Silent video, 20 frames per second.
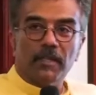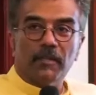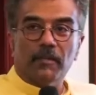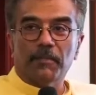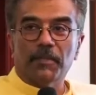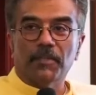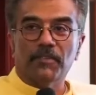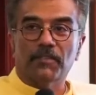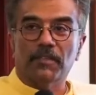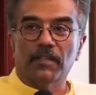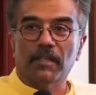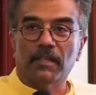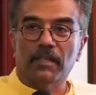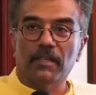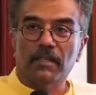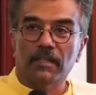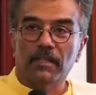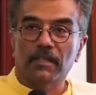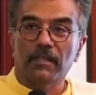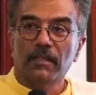Alagappan said,
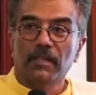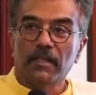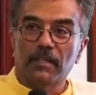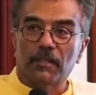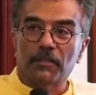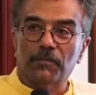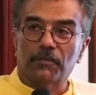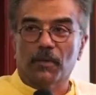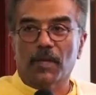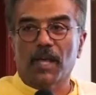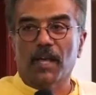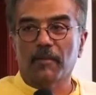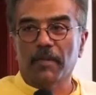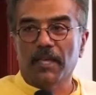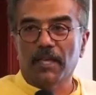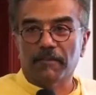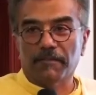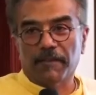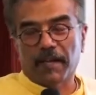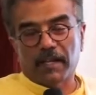the
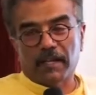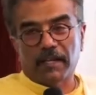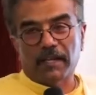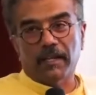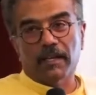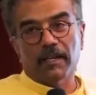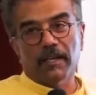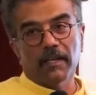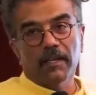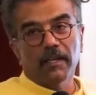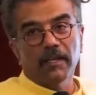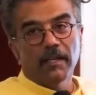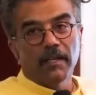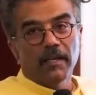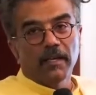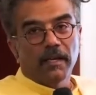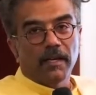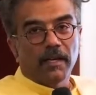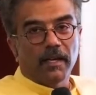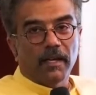tsunami affected,
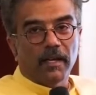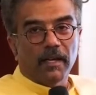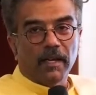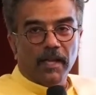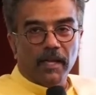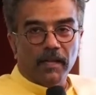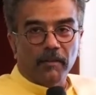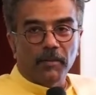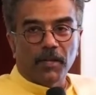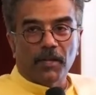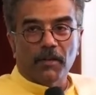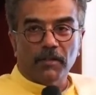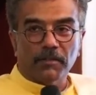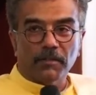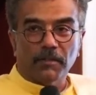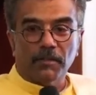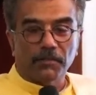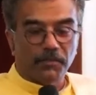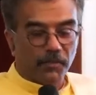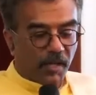and because
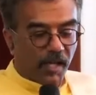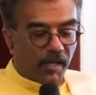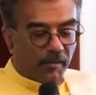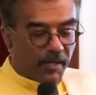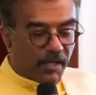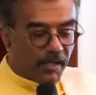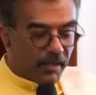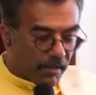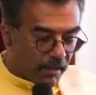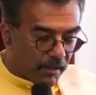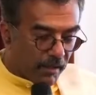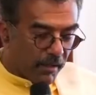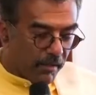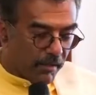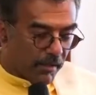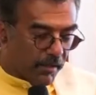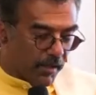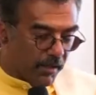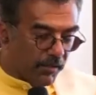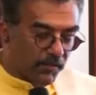of the tsunami in
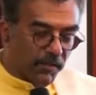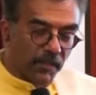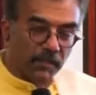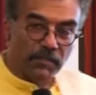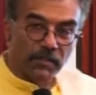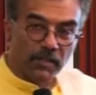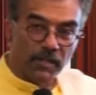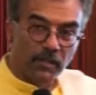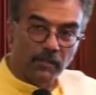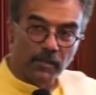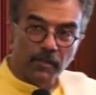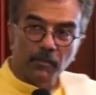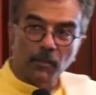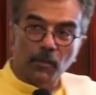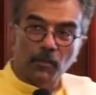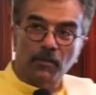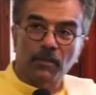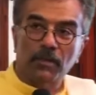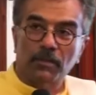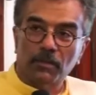the 10th century, we
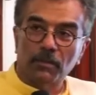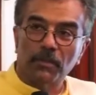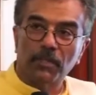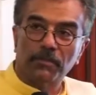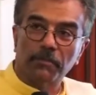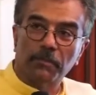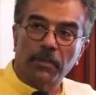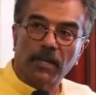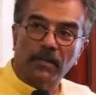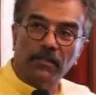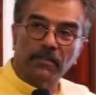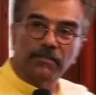moved to this part